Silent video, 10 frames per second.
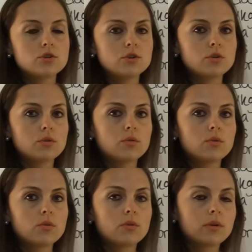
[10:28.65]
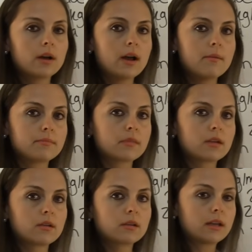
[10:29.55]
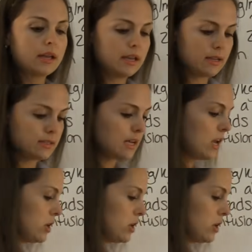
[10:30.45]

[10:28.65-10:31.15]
to um, end.